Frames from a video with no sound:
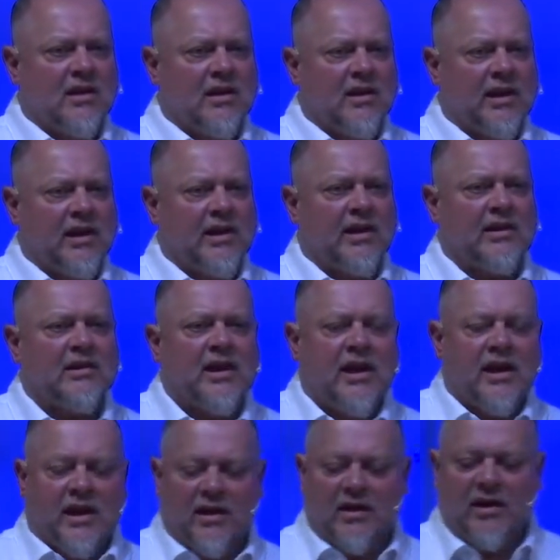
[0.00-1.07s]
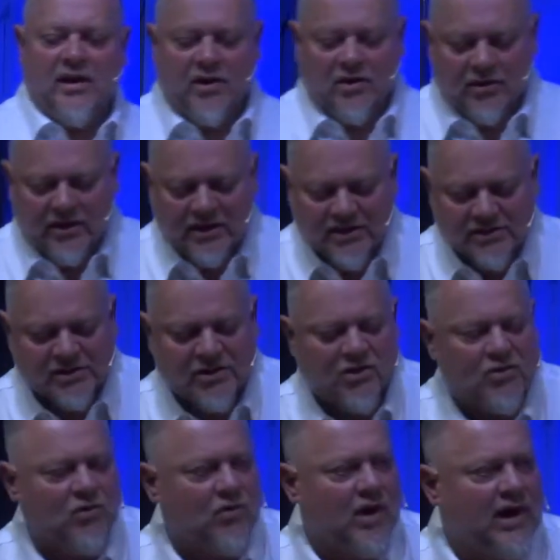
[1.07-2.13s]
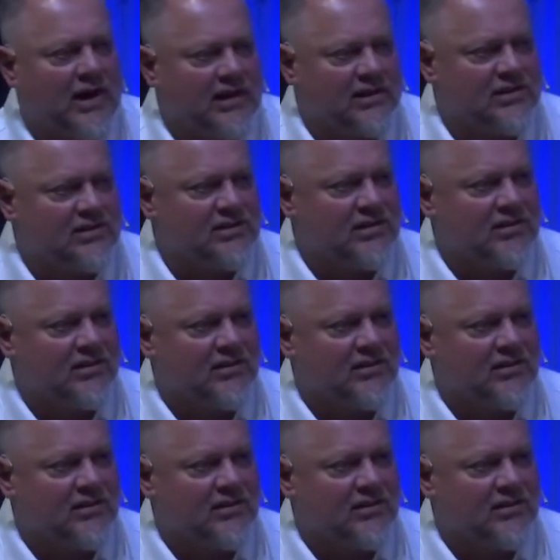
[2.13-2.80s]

And, and here is Christ.